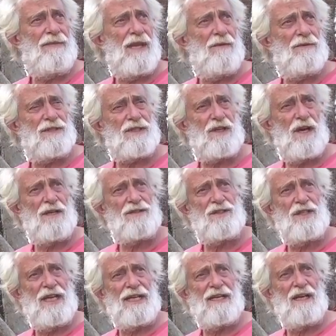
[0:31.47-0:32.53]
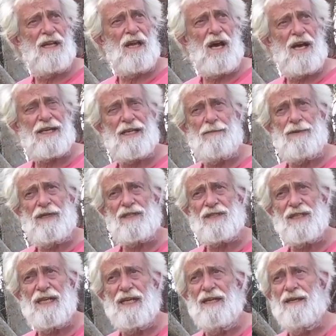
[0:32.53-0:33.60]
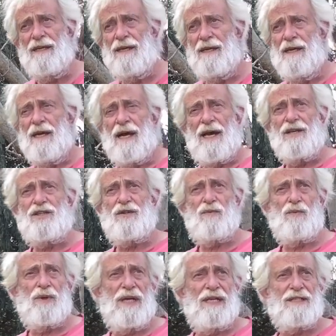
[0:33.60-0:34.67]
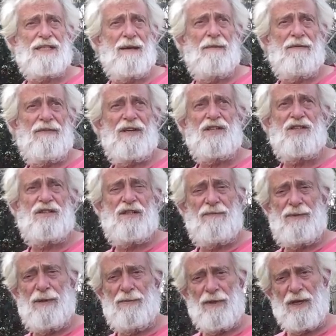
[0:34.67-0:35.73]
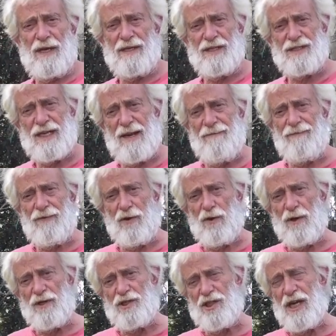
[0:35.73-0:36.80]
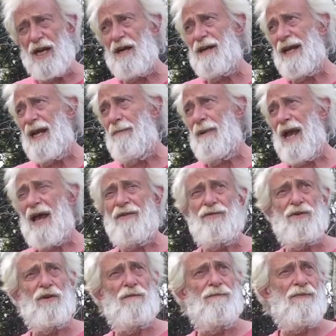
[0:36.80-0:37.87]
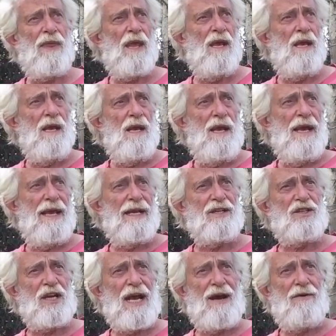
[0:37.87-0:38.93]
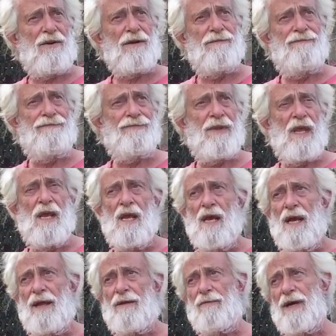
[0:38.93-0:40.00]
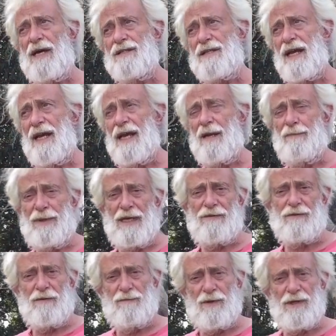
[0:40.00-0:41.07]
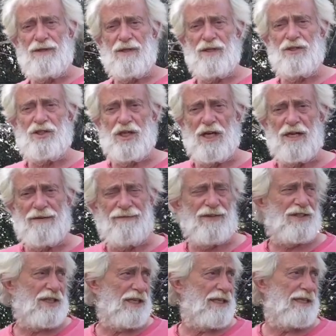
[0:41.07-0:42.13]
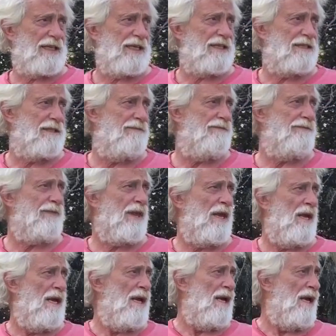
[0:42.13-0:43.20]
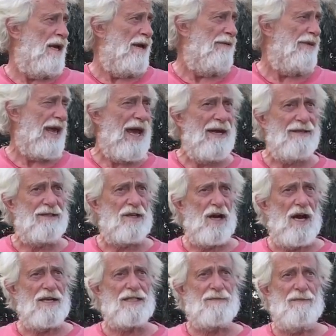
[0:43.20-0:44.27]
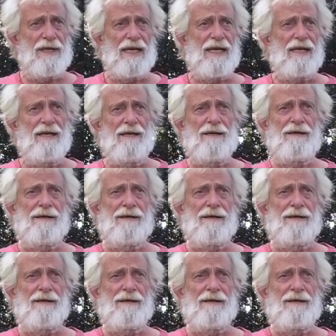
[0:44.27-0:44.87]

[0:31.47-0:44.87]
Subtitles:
It was called single occupancy. The people on the same floor shared a bathroom and a shower. Otherwise, I had a bedroom with shared facilities. That cost me